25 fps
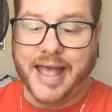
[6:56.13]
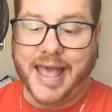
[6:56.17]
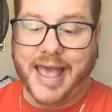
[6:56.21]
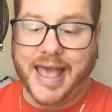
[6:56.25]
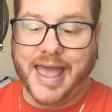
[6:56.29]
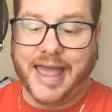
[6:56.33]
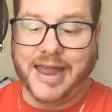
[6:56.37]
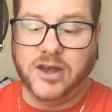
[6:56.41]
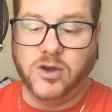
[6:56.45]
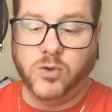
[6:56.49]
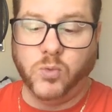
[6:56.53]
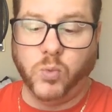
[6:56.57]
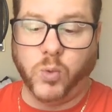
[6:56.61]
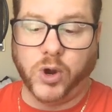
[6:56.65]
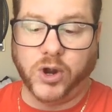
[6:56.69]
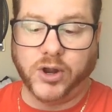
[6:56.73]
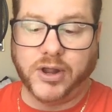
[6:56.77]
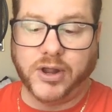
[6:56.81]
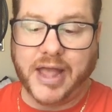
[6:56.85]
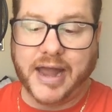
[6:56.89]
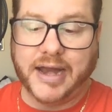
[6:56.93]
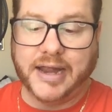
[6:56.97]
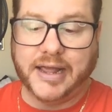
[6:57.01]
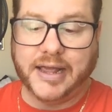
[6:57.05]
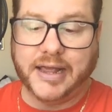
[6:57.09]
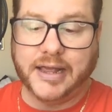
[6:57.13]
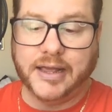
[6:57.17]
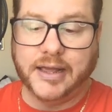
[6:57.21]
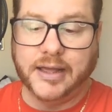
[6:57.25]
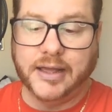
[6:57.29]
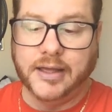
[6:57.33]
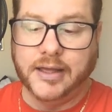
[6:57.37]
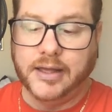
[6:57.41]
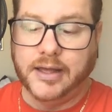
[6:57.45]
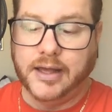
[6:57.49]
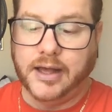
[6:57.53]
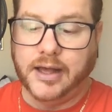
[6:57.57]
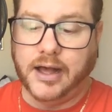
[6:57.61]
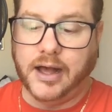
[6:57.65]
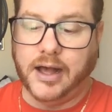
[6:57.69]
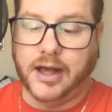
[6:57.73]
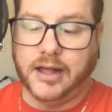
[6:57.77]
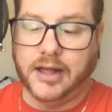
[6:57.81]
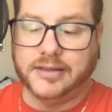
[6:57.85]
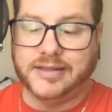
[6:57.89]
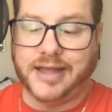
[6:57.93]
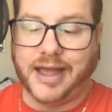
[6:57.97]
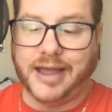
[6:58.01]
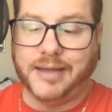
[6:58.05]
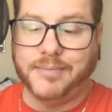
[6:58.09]
and we're getting
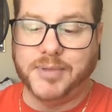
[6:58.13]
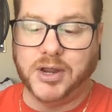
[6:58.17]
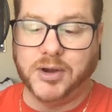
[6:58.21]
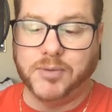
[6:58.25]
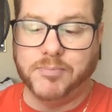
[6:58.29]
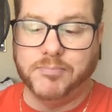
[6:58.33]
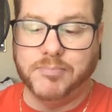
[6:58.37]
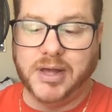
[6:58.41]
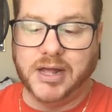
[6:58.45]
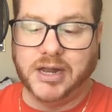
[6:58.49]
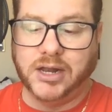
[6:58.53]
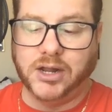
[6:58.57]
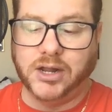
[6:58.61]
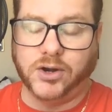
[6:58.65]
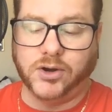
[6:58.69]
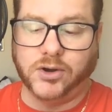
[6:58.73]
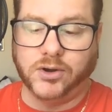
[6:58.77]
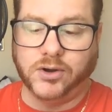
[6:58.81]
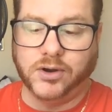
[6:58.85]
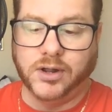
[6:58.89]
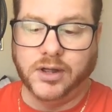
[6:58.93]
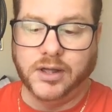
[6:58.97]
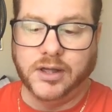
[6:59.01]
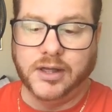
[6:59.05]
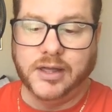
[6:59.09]
Dymere Miller